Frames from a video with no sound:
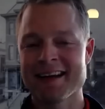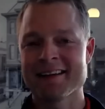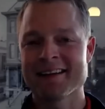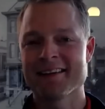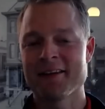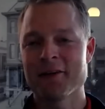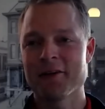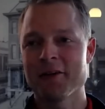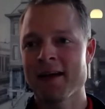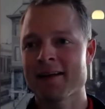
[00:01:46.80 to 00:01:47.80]
and
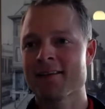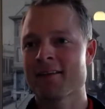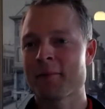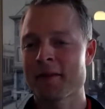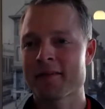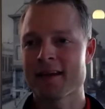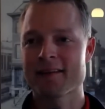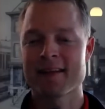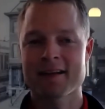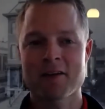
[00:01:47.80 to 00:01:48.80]
you had something
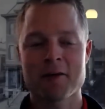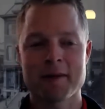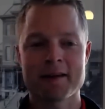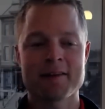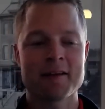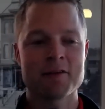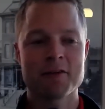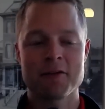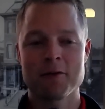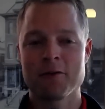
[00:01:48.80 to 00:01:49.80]
that caught my
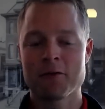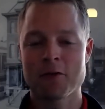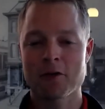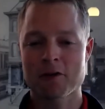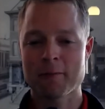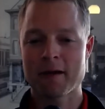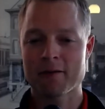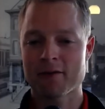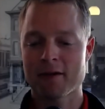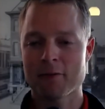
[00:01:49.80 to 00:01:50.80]
attention. You talked
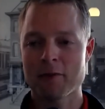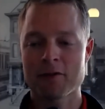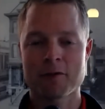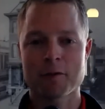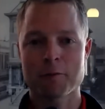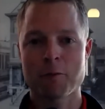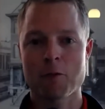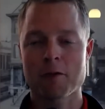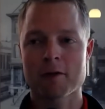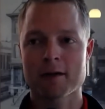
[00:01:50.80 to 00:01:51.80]
about what is it? The
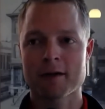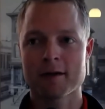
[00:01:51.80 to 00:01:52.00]
four.